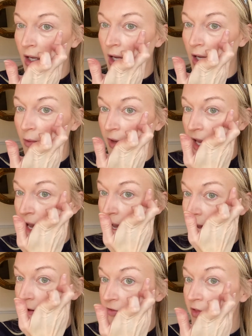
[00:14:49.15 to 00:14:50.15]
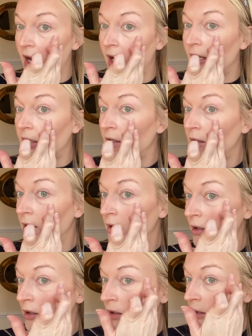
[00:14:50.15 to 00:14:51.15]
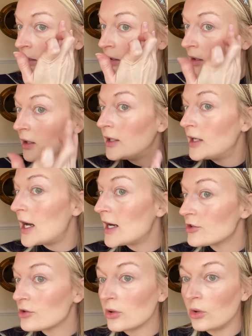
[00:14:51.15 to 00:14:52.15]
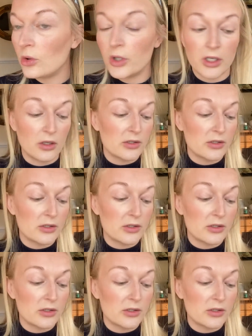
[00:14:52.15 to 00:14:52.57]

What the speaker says: and we have that natural oil.